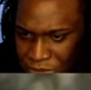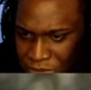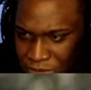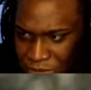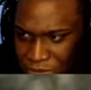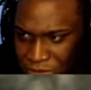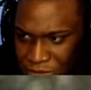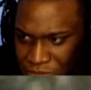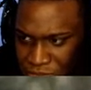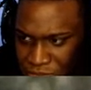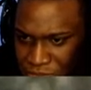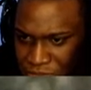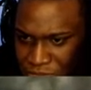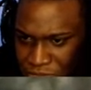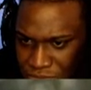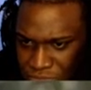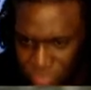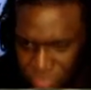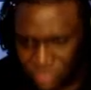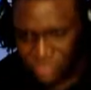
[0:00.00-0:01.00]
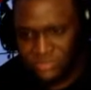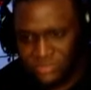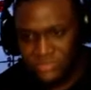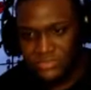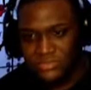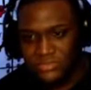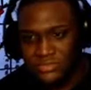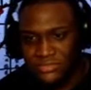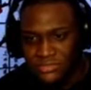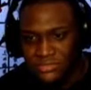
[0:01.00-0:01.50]

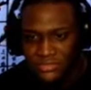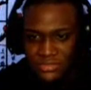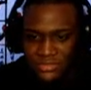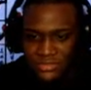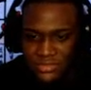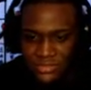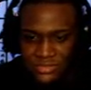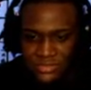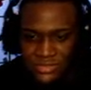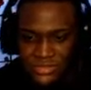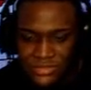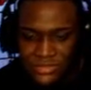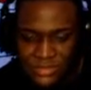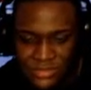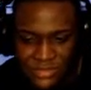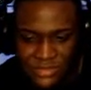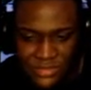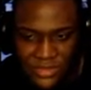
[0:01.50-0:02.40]
This person isn't speaking.